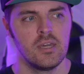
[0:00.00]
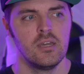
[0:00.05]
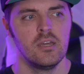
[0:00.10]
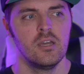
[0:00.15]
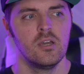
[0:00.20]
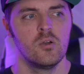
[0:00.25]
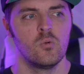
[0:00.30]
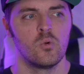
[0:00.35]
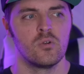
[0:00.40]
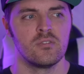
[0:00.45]

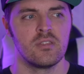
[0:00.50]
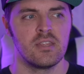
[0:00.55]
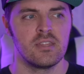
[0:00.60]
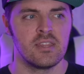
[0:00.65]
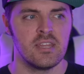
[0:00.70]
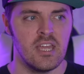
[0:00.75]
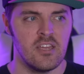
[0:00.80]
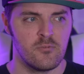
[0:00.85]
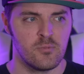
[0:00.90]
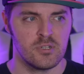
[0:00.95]
where
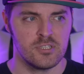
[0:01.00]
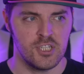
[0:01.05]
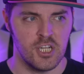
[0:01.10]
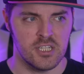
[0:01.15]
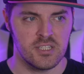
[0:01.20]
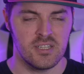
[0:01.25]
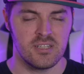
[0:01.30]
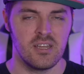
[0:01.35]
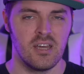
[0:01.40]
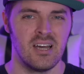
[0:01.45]
they've
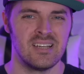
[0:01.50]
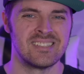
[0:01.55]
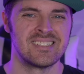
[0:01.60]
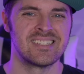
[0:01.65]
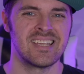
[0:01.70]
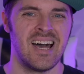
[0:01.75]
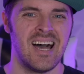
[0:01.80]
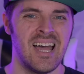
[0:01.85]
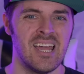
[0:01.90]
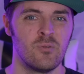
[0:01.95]
projected a
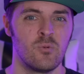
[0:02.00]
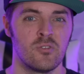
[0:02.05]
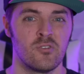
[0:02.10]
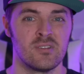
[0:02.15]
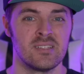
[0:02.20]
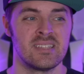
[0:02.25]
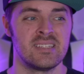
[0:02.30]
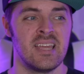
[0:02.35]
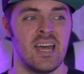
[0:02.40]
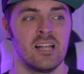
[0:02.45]
side, whether it's
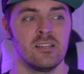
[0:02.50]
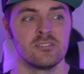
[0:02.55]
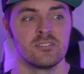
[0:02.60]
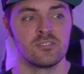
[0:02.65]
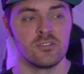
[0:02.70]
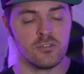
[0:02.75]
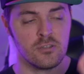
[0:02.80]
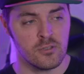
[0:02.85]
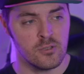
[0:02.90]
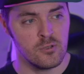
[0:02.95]
Dallas to
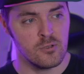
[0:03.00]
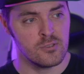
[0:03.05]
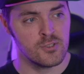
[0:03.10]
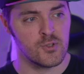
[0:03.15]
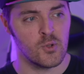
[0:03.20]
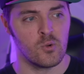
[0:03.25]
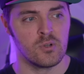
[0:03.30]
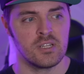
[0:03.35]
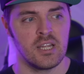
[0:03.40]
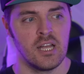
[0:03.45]
lose or
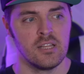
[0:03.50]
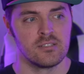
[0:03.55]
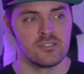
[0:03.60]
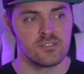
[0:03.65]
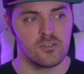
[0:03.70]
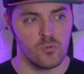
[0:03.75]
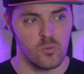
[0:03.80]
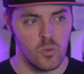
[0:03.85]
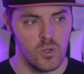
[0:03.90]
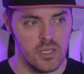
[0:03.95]
Dallas to
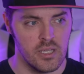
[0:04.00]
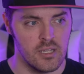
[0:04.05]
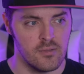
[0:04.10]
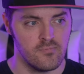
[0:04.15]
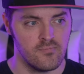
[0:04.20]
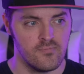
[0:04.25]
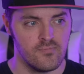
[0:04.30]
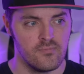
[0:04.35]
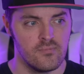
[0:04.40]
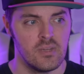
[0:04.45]
win,
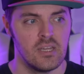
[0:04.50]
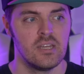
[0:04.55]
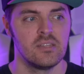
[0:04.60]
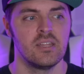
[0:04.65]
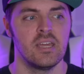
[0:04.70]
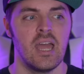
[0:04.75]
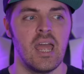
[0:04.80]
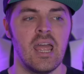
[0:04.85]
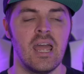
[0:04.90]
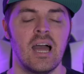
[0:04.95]
the
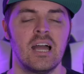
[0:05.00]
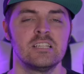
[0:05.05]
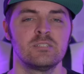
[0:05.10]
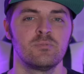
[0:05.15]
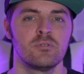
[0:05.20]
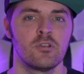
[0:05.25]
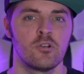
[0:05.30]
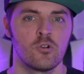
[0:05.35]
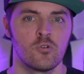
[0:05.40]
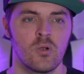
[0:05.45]
AI has been
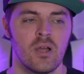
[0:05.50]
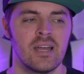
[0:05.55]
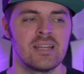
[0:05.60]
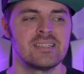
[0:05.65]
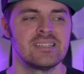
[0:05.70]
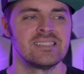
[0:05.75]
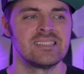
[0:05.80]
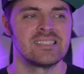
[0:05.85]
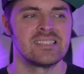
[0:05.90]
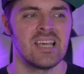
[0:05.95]
correct
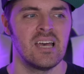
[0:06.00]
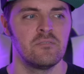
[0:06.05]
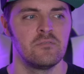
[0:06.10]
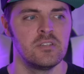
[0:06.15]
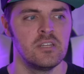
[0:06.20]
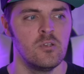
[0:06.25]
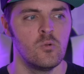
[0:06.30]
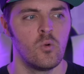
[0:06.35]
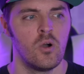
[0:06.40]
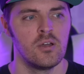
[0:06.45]

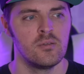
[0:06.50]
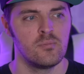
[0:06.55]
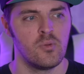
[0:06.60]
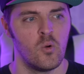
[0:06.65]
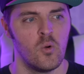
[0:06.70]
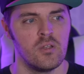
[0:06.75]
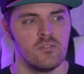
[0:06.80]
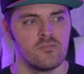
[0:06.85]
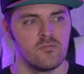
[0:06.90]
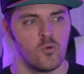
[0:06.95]

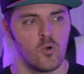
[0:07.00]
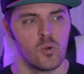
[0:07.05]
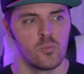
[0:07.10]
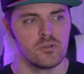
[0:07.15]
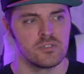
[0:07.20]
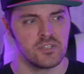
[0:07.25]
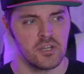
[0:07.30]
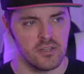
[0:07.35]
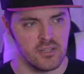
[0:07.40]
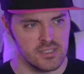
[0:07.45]
71.4%
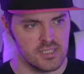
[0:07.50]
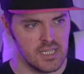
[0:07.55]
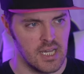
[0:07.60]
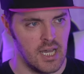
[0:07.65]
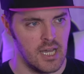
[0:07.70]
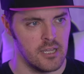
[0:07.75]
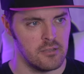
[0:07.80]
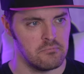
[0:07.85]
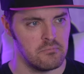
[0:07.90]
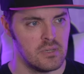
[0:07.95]
of the
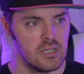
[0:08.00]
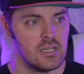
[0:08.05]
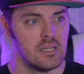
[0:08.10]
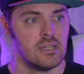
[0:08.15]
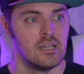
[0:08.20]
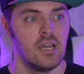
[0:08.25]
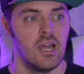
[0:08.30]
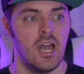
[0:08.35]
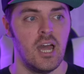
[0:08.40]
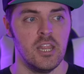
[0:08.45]
time.
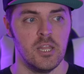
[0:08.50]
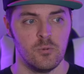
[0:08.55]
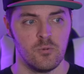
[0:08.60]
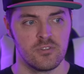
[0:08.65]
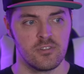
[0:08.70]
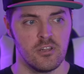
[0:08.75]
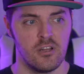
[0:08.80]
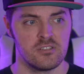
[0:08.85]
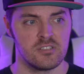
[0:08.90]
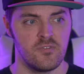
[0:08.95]
And then with
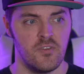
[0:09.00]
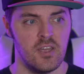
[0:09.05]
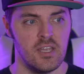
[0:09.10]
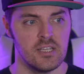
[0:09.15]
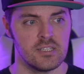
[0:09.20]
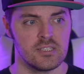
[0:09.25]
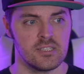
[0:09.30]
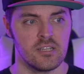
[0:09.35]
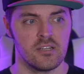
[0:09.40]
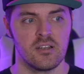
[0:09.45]
Las Vegas
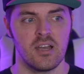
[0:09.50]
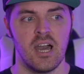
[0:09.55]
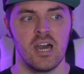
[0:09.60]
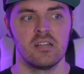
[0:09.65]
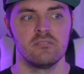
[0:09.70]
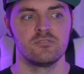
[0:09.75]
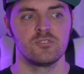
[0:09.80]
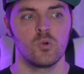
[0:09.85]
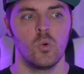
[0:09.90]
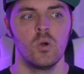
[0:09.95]
here, out of
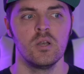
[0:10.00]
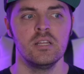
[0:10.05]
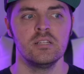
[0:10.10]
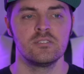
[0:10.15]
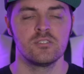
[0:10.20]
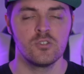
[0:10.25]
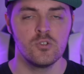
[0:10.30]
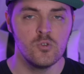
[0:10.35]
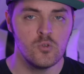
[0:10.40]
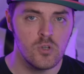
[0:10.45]

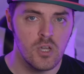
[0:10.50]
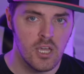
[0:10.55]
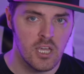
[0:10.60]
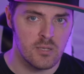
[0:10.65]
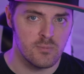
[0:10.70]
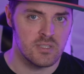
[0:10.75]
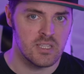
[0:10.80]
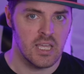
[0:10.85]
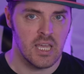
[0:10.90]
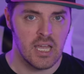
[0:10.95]
22 games
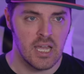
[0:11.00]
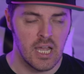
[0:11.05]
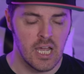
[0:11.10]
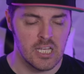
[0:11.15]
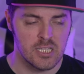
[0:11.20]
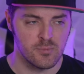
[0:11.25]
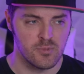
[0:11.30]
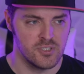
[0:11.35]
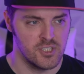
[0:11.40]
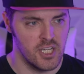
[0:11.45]
the AI has
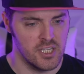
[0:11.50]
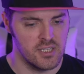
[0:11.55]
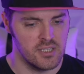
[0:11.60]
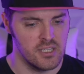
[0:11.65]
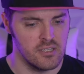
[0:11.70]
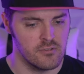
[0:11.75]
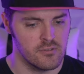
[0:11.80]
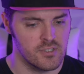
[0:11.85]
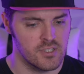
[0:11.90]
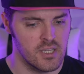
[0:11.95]
projected either
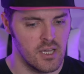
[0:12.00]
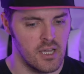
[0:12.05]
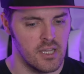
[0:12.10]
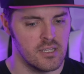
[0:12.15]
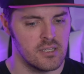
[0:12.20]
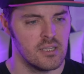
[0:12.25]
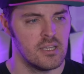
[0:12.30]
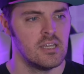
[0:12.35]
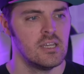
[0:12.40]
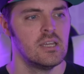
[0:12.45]
side,
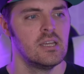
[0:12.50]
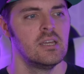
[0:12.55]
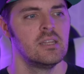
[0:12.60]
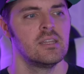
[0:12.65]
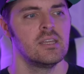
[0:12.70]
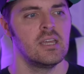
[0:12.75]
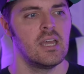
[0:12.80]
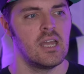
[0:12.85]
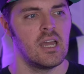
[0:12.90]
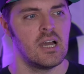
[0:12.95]
the
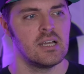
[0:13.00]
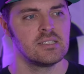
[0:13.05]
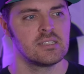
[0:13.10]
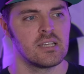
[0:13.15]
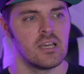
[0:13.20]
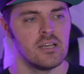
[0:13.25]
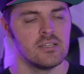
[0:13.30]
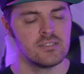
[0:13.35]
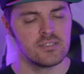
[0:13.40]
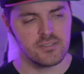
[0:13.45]
AI
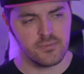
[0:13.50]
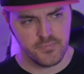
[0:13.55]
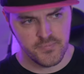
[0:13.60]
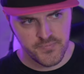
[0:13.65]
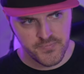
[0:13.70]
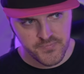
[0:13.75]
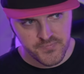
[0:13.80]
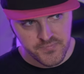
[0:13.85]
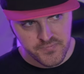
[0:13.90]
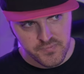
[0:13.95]
says,
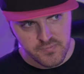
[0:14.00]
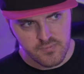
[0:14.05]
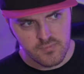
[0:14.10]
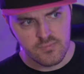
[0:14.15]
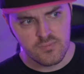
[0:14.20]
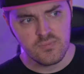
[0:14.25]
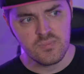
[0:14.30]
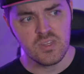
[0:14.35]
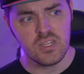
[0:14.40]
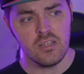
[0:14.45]

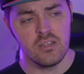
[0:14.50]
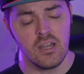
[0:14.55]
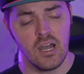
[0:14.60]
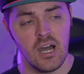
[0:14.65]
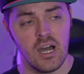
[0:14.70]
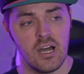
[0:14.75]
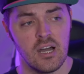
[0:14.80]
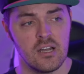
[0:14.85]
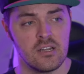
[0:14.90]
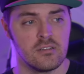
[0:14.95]

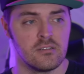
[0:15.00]
Las